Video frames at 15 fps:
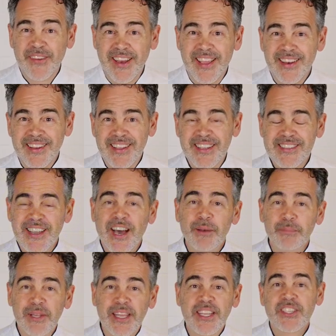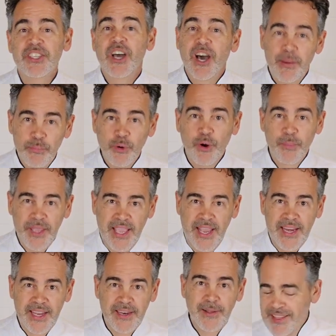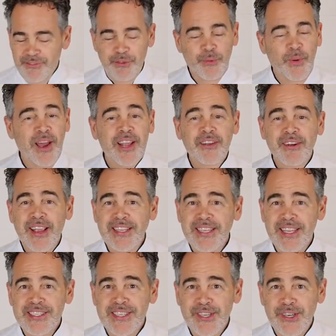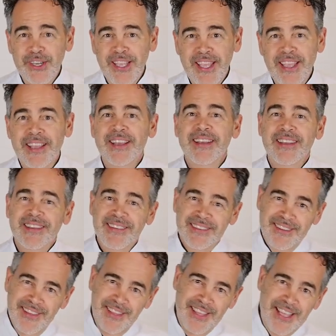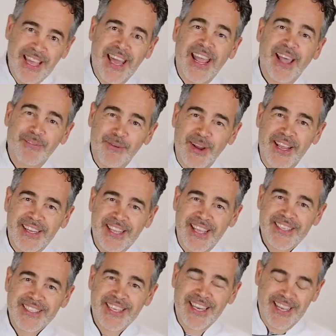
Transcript: in it. It's unbleached, unbrominated. If you want a great tasting cookie, you got to have great tasting